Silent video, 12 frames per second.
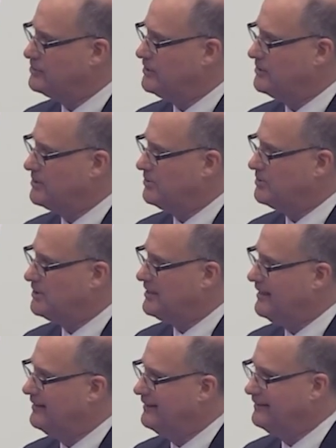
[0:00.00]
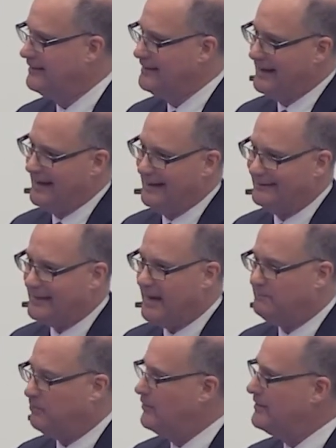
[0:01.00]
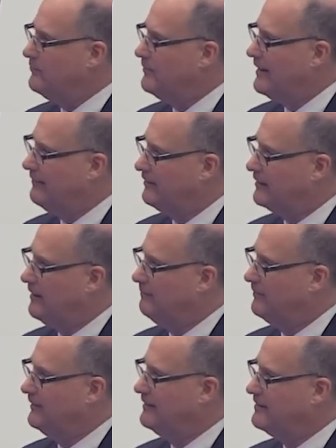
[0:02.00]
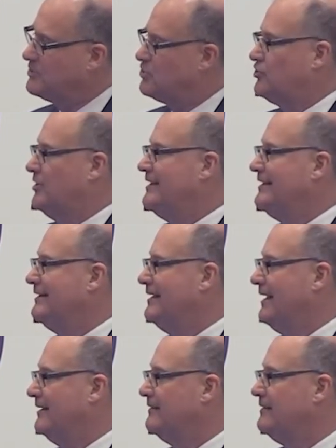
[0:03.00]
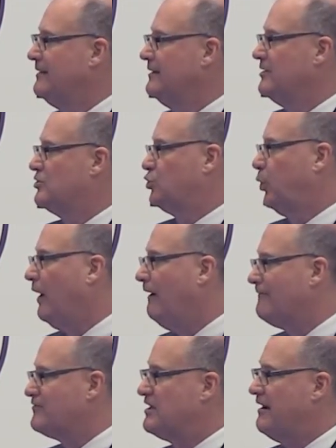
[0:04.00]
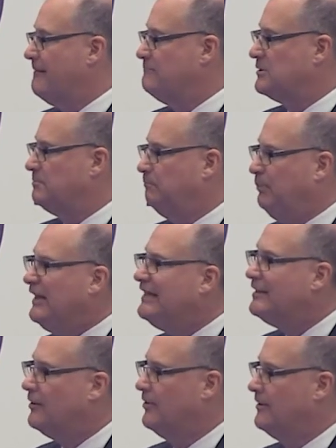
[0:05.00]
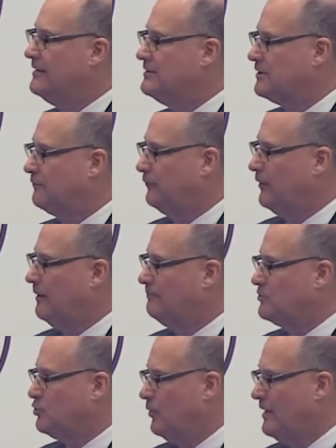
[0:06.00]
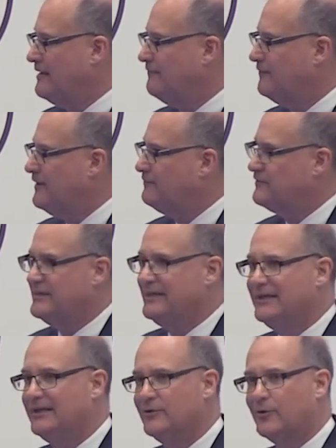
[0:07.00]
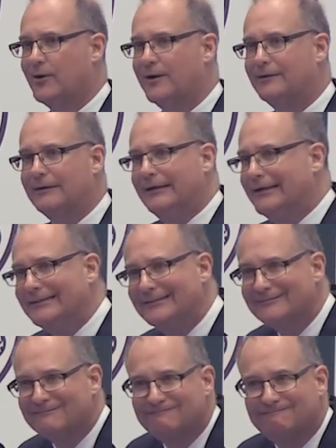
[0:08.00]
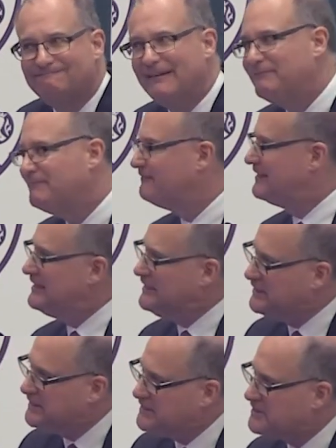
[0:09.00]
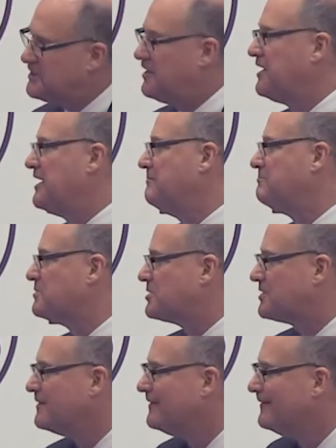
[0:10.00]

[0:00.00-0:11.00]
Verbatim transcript: shares outstanding. And at that point, you would have a company that's trading at twelve times peak earnings from twenty fifteen, or kind of fifteen times,